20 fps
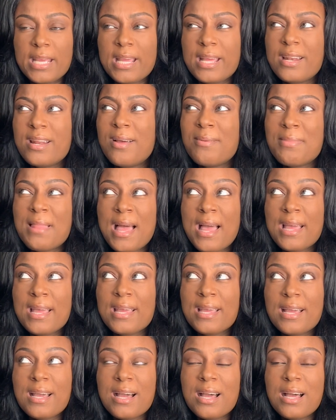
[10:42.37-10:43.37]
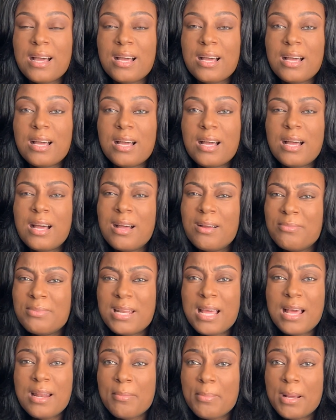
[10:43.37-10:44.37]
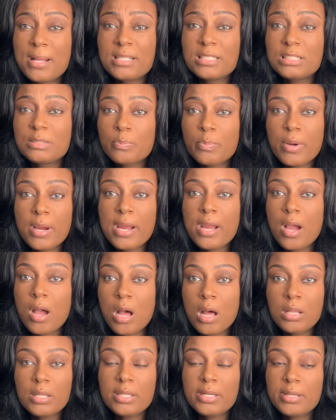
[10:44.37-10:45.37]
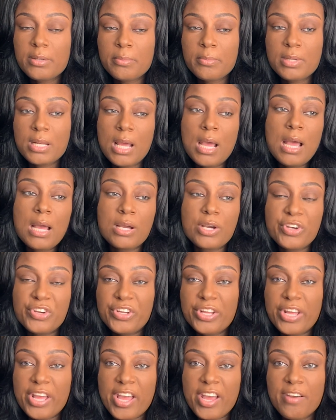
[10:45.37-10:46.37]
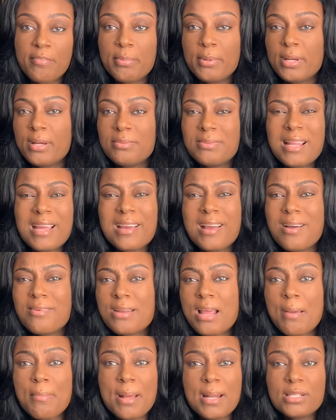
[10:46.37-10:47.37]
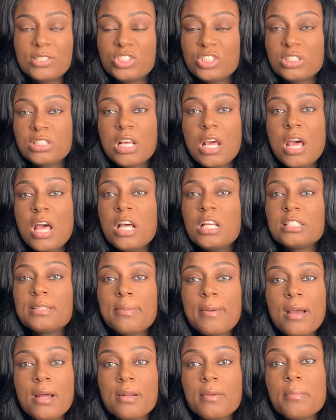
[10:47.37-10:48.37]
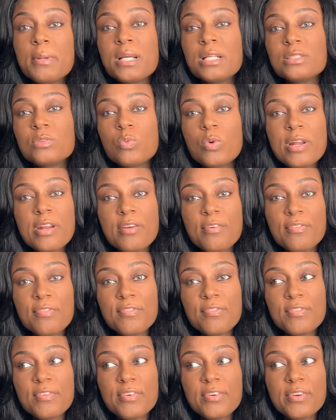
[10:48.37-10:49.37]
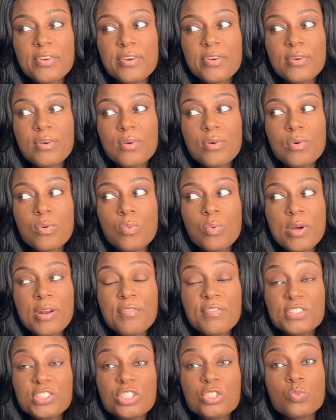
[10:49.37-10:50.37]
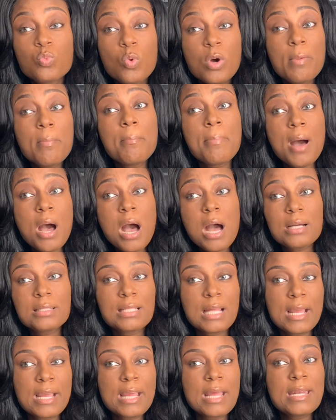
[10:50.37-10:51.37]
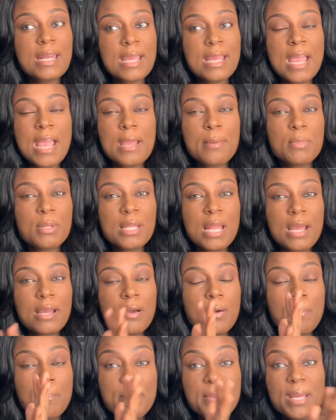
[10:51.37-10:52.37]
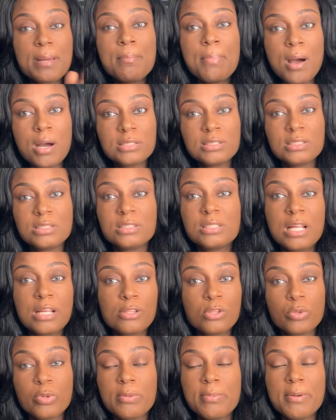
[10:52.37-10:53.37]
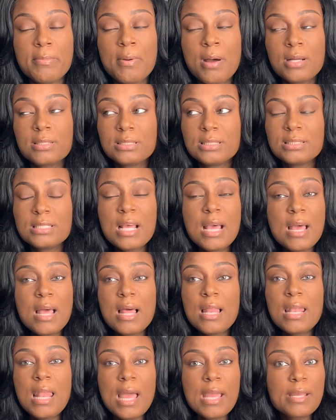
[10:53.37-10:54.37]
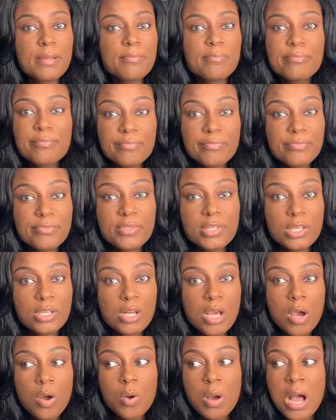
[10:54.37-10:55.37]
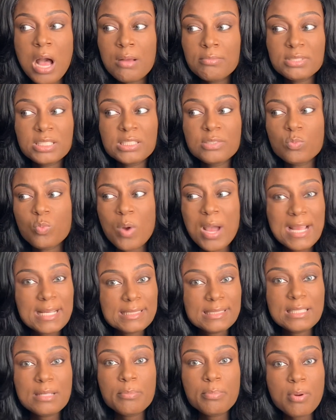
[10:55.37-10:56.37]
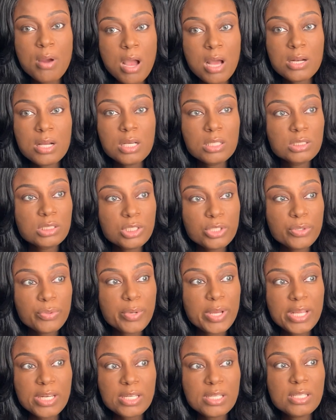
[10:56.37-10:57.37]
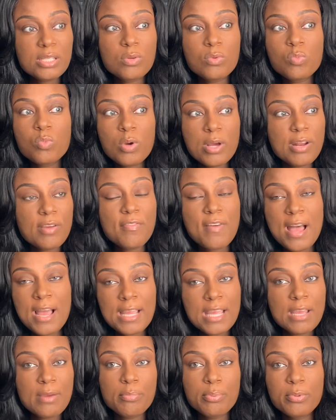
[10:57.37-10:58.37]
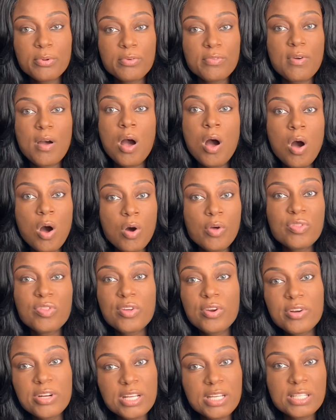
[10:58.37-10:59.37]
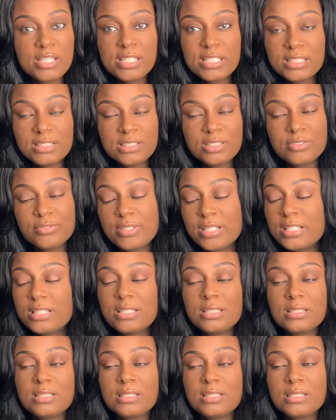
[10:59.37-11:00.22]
And I'm like, I'm not about to spray all of them. Now I could have, but I'm like, I'm not about to just spray all them, because what if it's just one box? Like they came in like big boxes, like 3 big boxes. Like, I'm just wasting product too. And what if I can't prove all 30 of these do that?